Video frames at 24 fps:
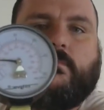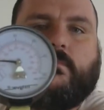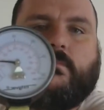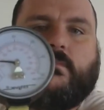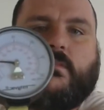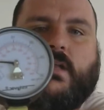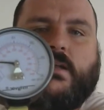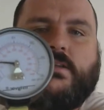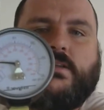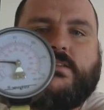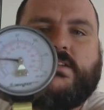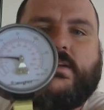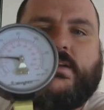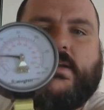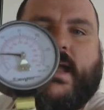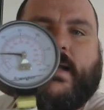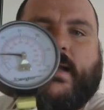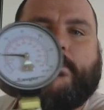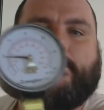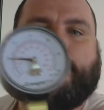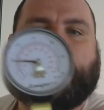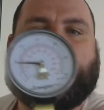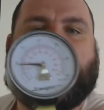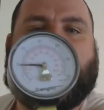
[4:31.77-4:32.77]
So yeah,
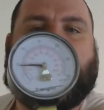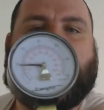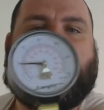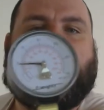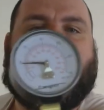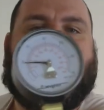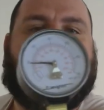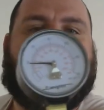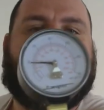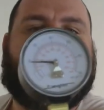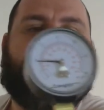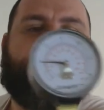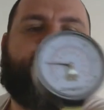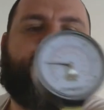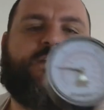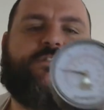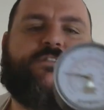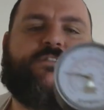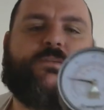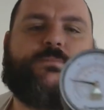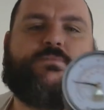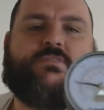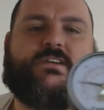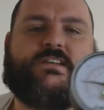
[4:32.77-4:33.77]
and then if
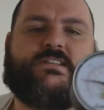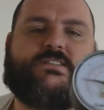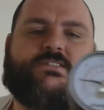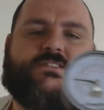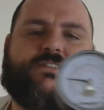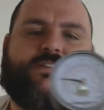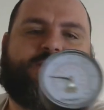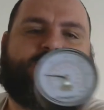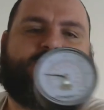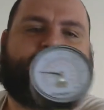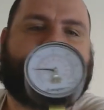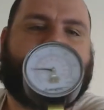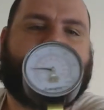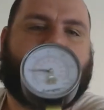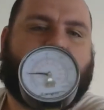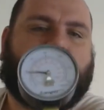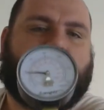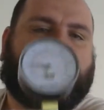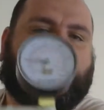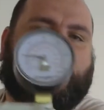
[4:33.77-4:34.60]
you press this